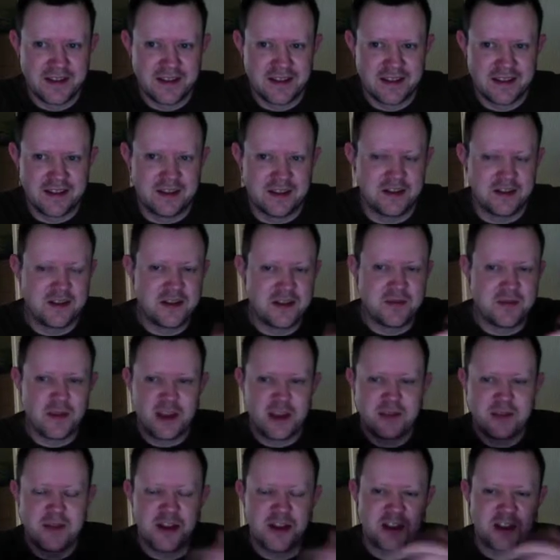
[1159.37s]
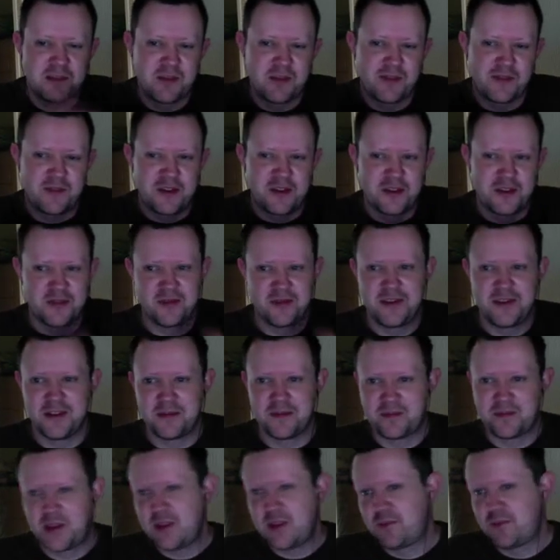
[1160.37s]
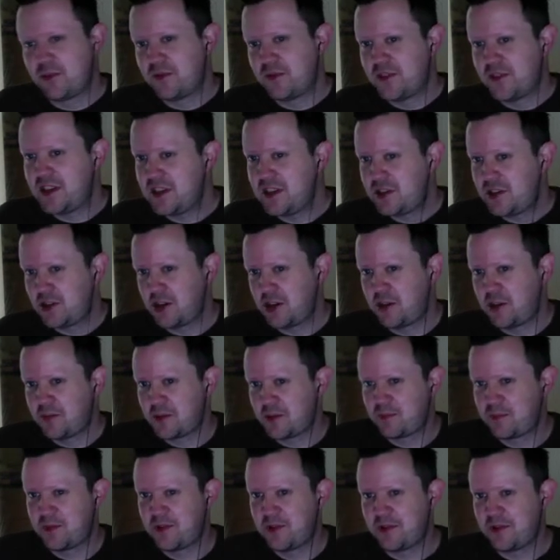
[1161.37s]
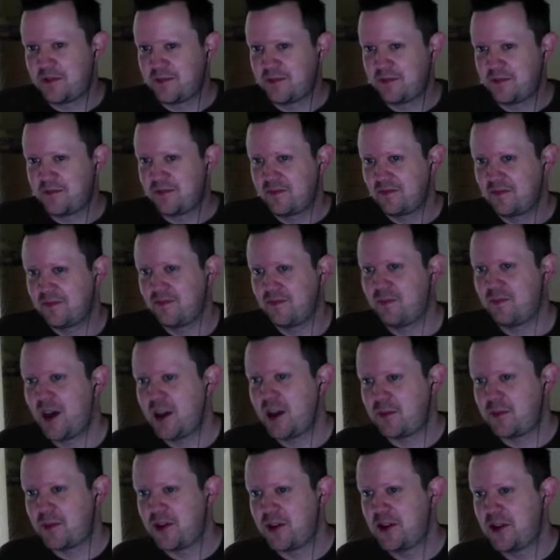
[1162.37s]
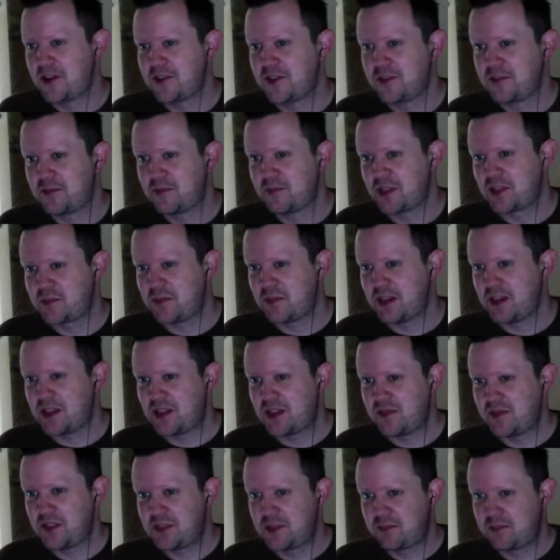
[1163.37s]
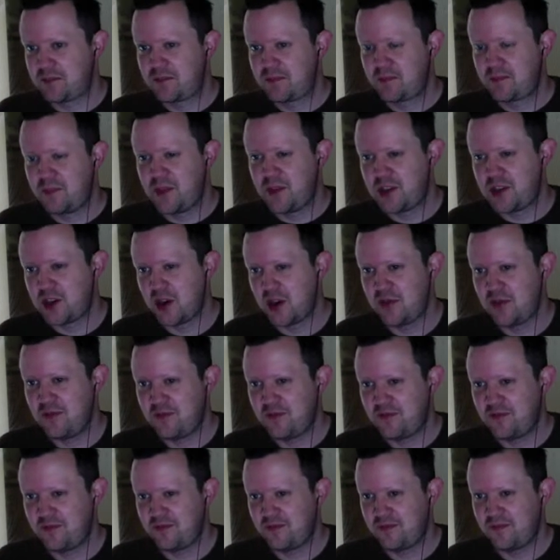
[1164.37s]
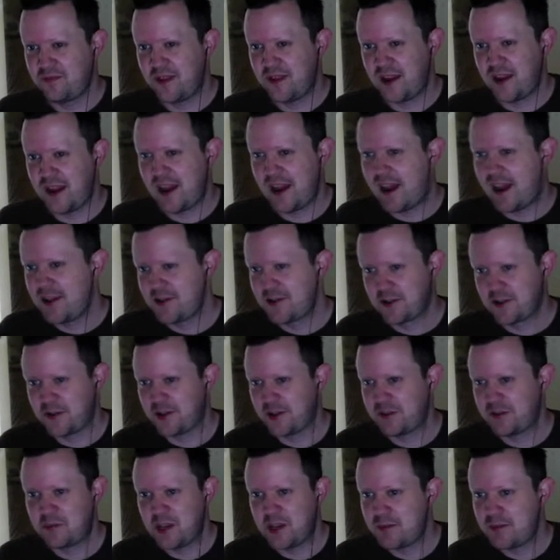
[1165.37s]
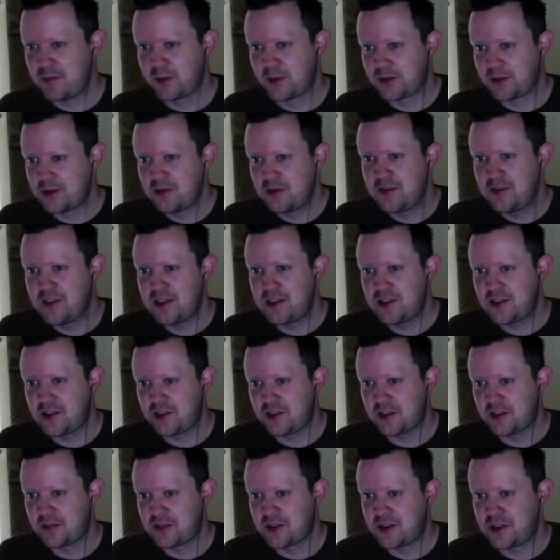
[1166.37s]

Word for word: You know, you, you mentioned before that you know people need jobs, but my personal perspective is we don't. I don't think people do need jobs.